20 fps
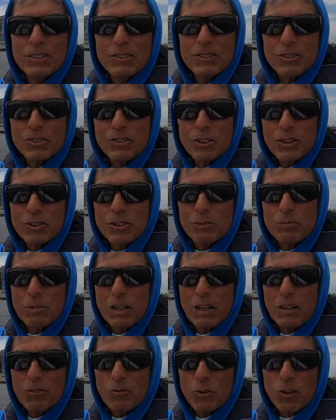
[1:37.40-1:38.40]
just thought you
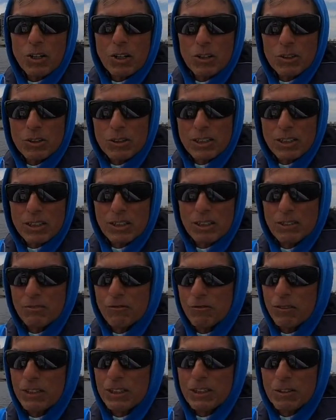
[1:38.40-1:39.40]
might want to look at a
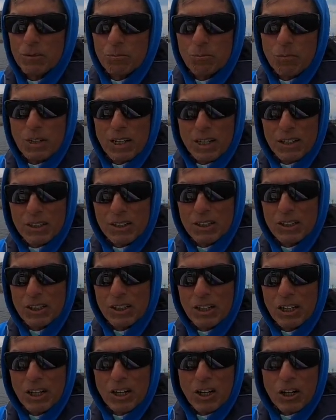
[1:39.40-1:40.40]
feat of
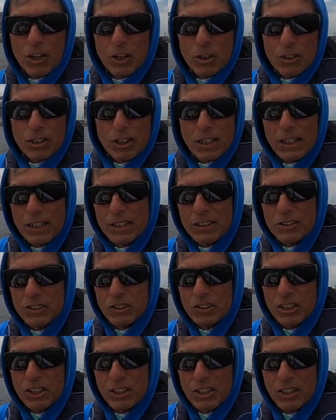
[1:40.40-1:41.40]
modern ERCOT
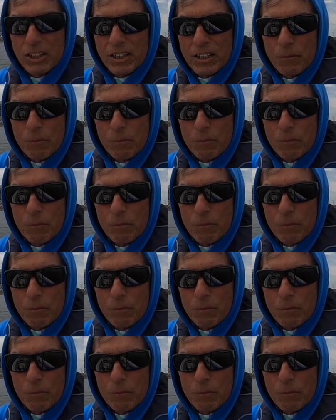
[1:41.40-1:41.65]
engineering,